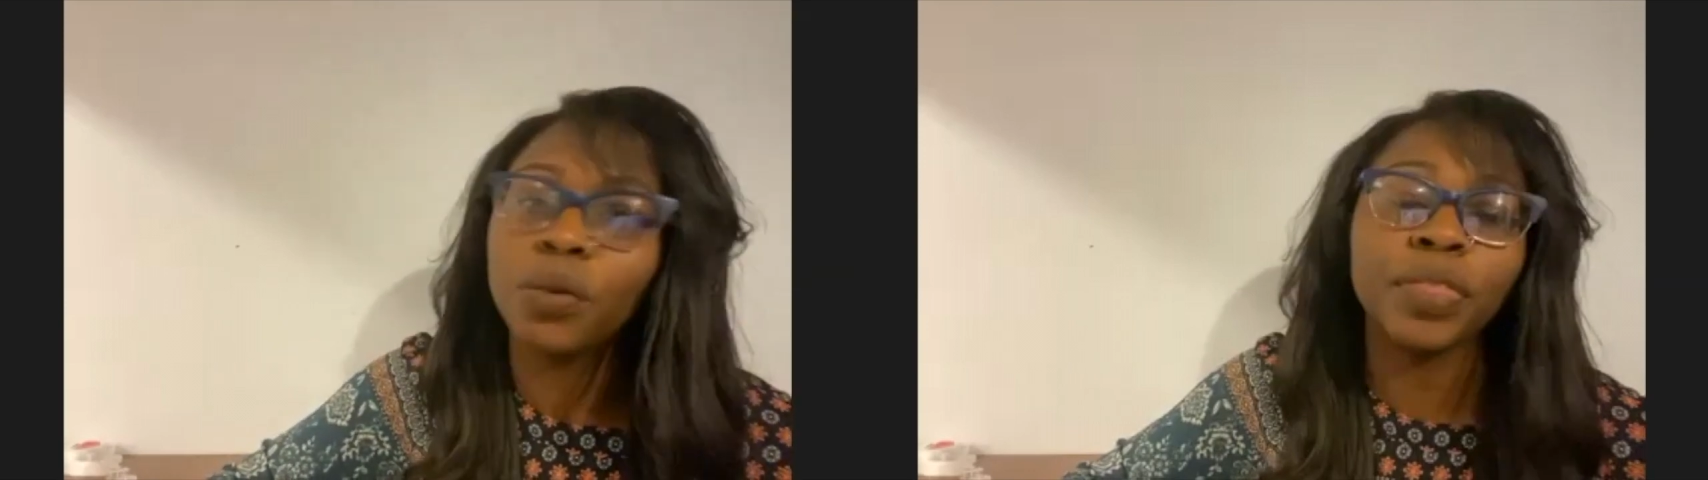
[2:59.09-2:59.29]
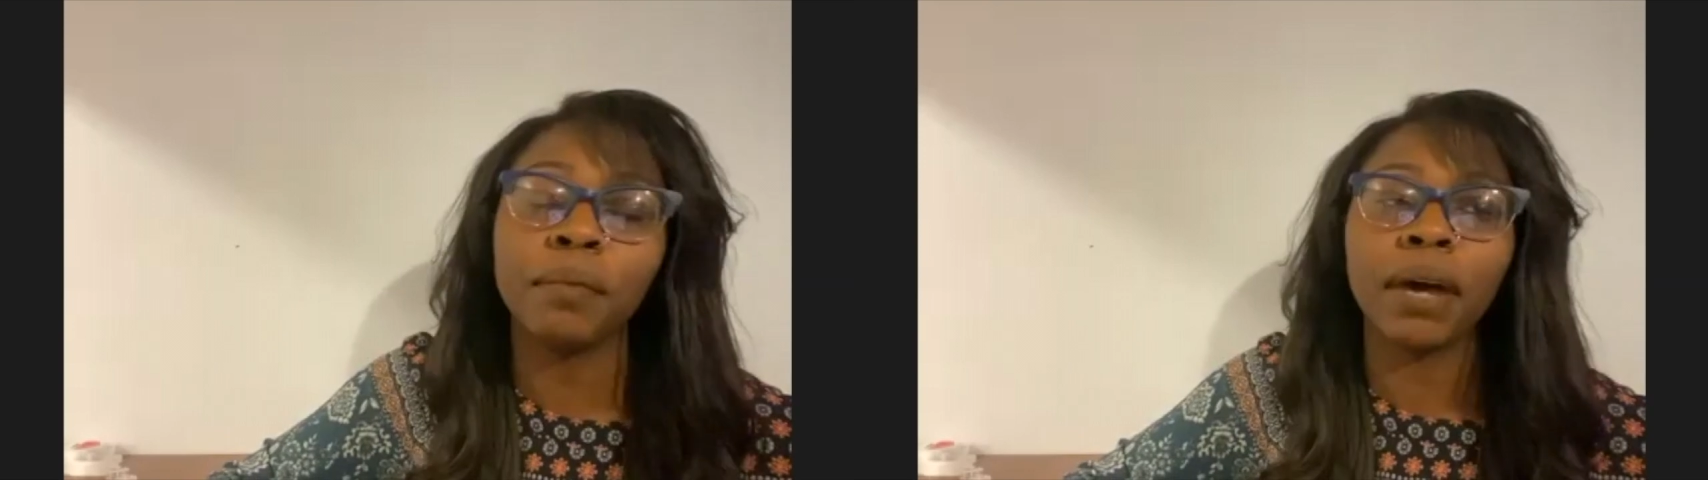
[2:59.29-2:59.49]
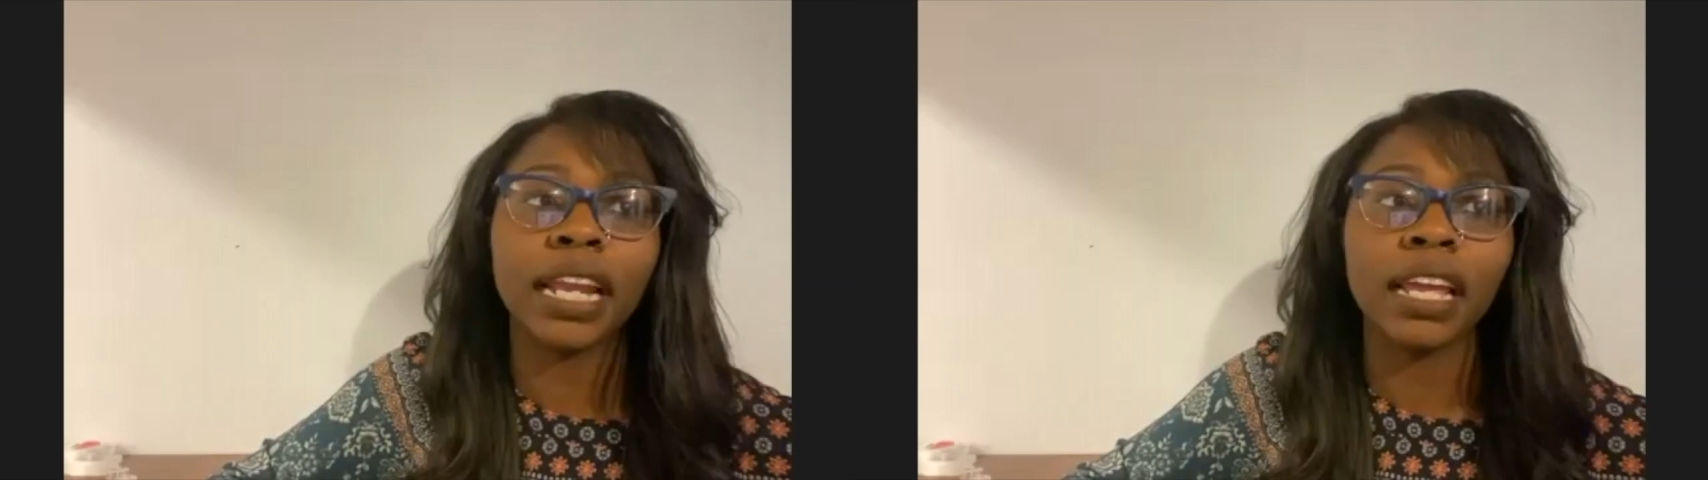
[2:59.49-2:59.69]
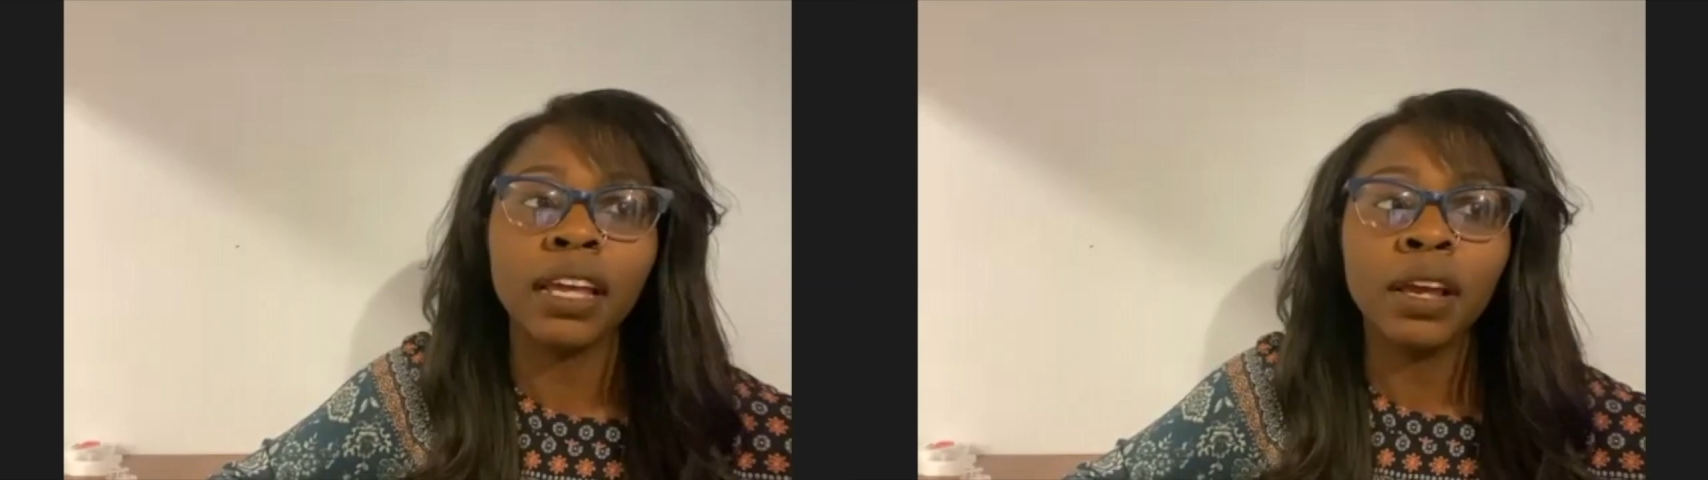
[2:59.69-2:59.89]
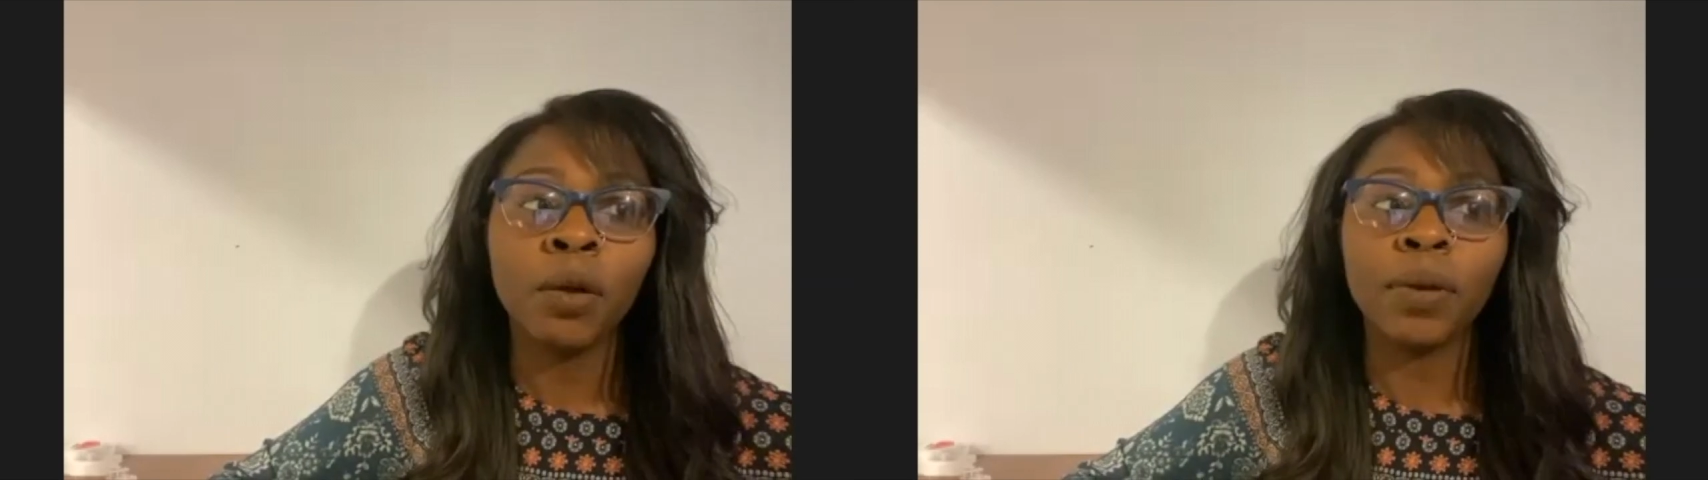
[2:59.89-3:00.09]
and
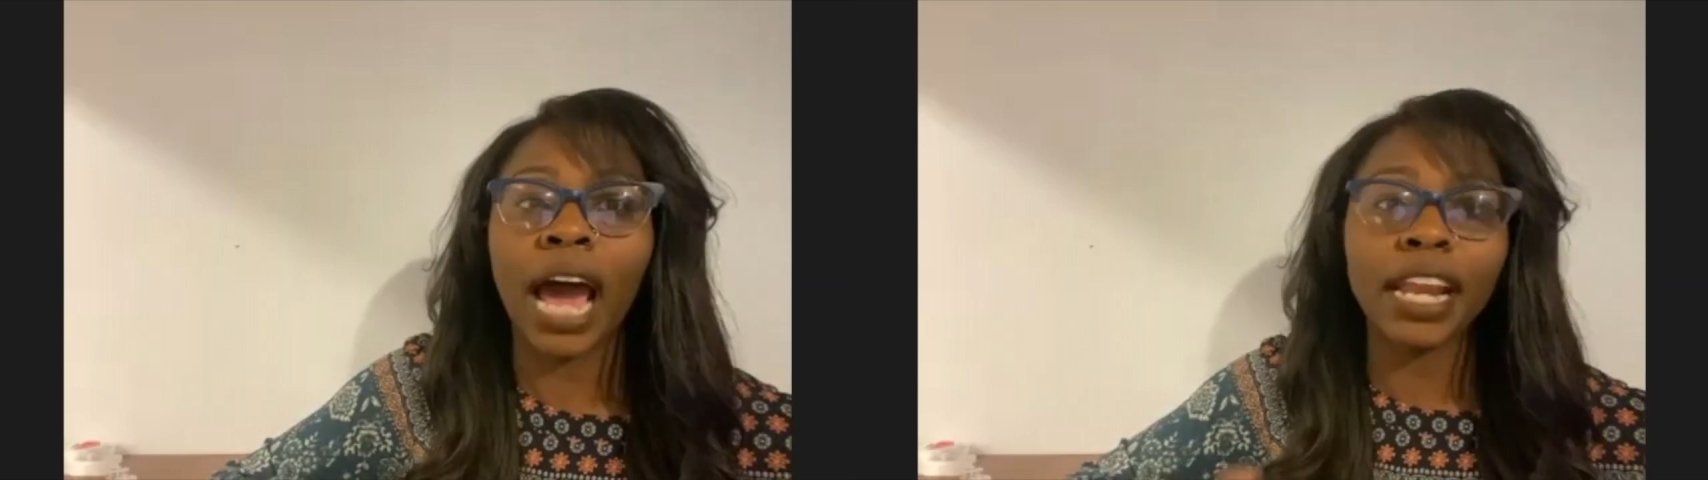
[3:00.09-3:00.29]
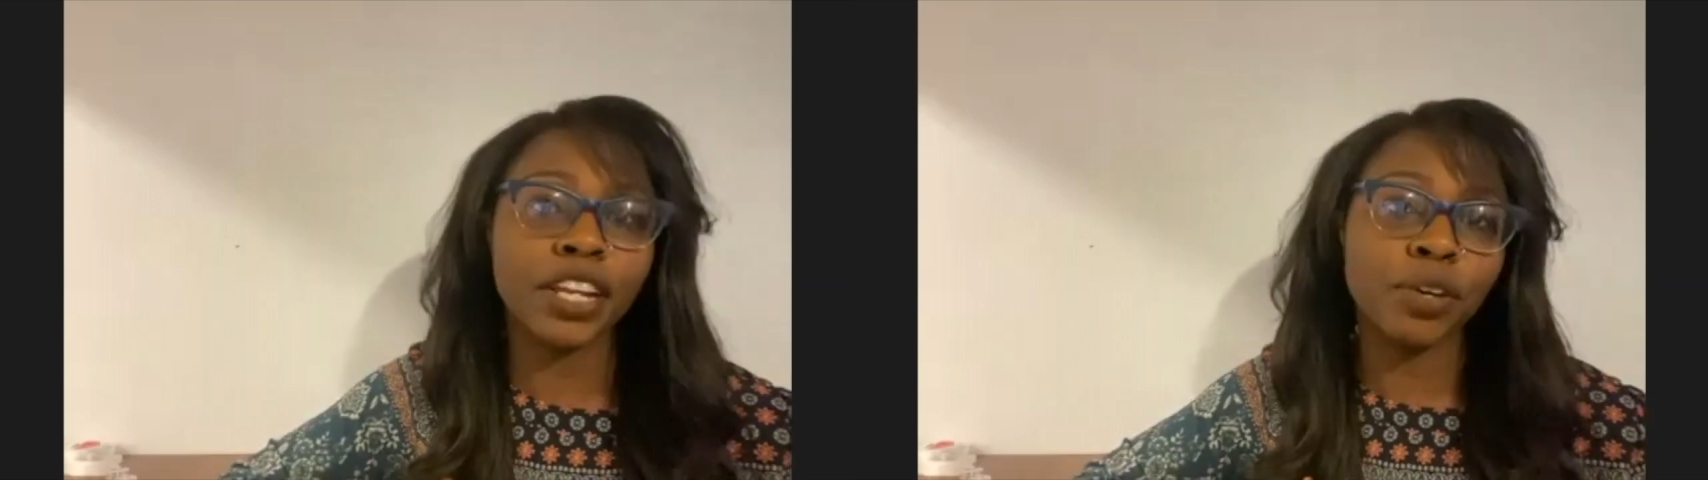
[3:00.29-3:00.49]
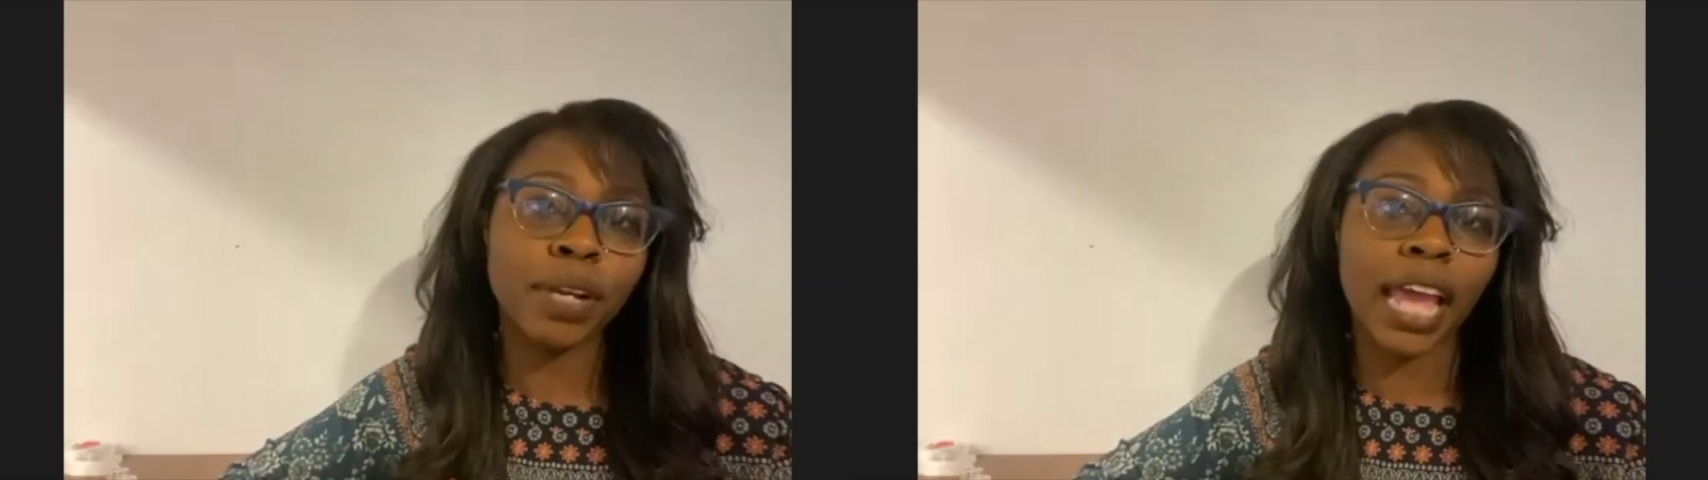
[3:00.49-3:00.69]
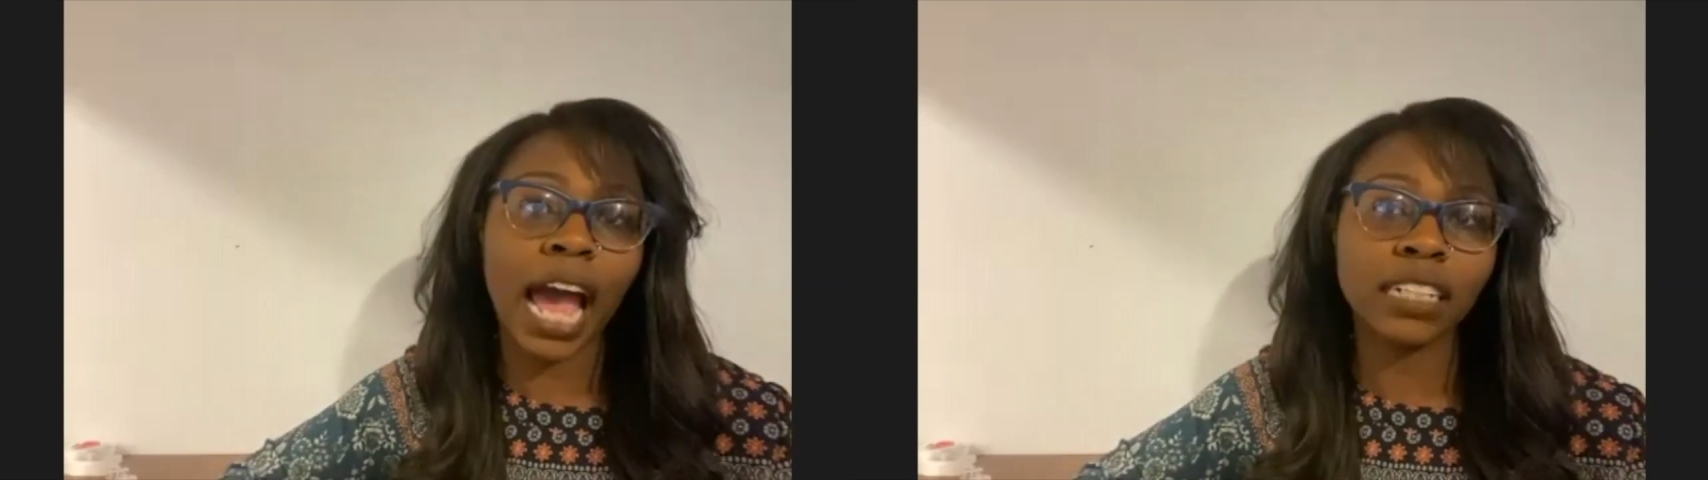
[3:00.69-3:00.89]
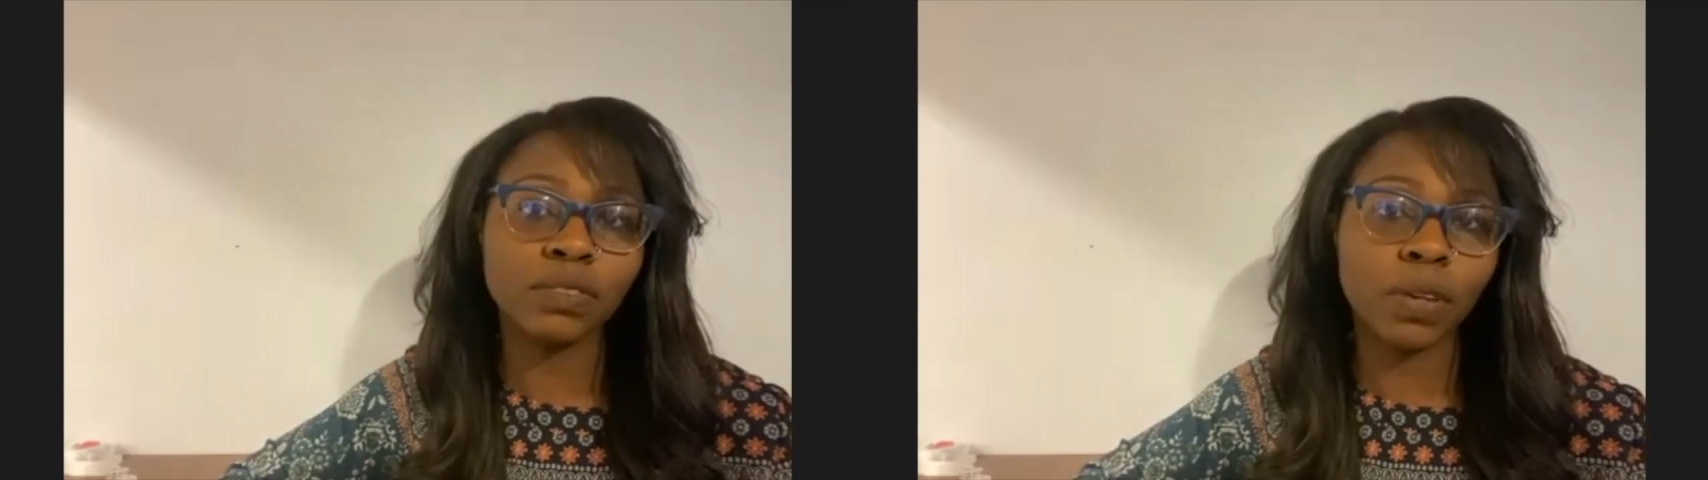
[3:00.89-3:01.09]
when I didn't do any
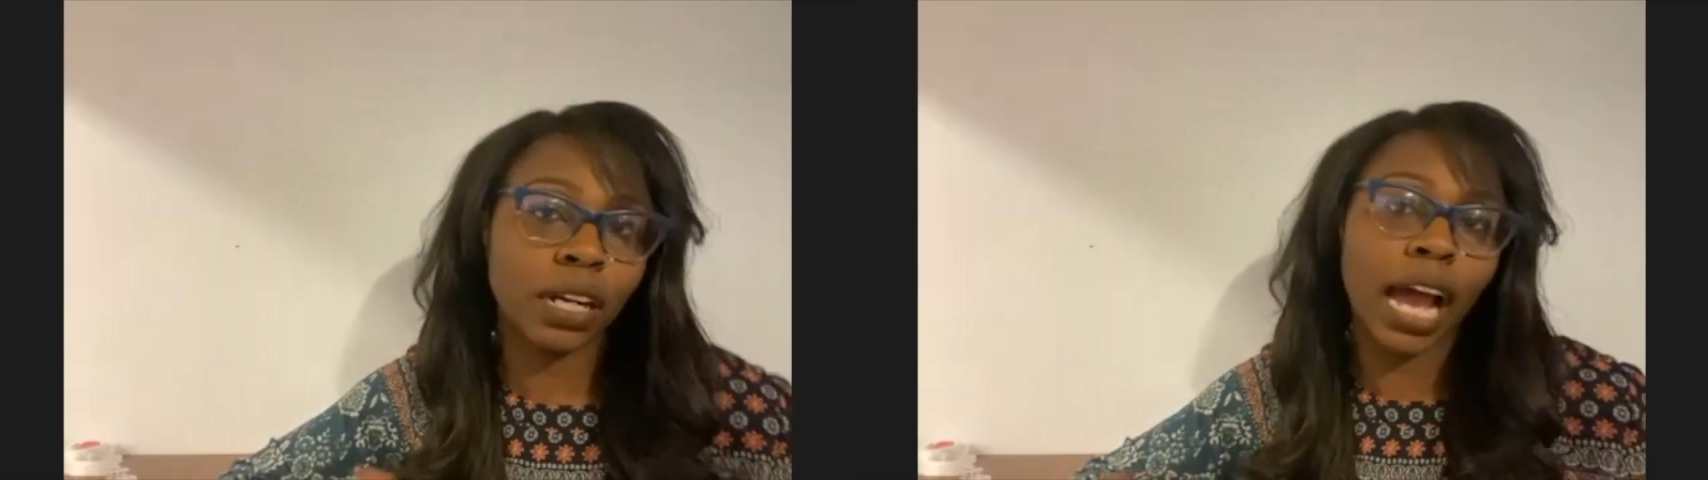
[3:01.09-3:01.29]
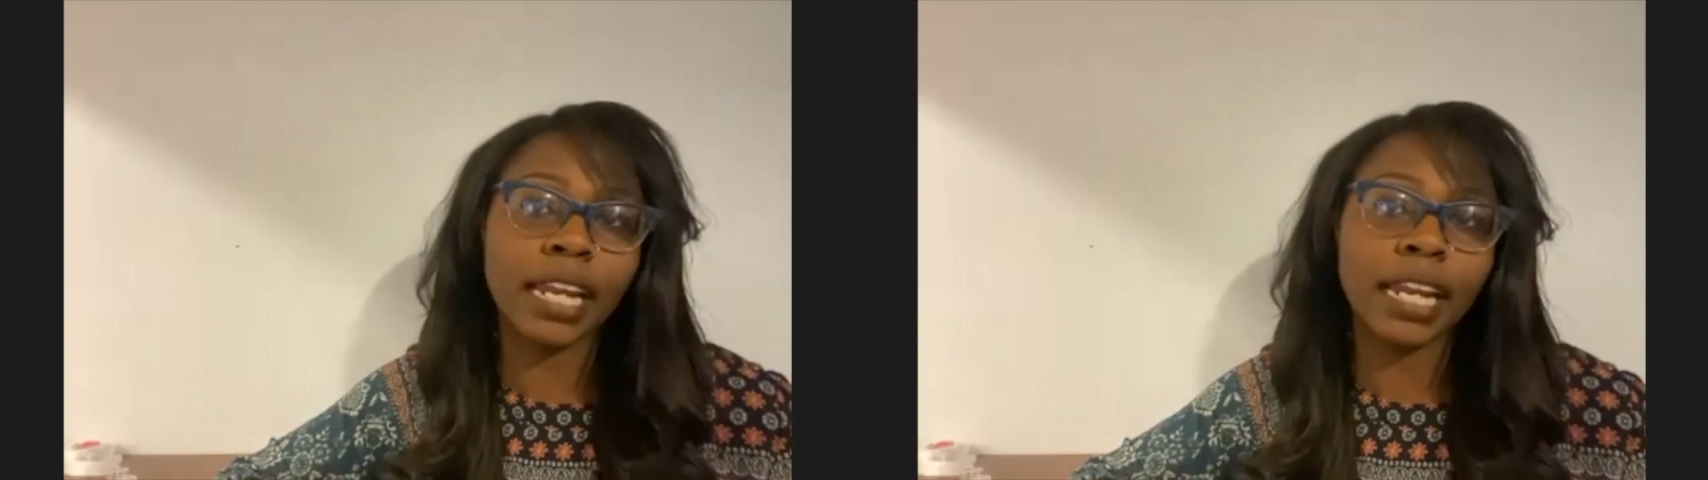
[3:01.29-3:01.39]
active work,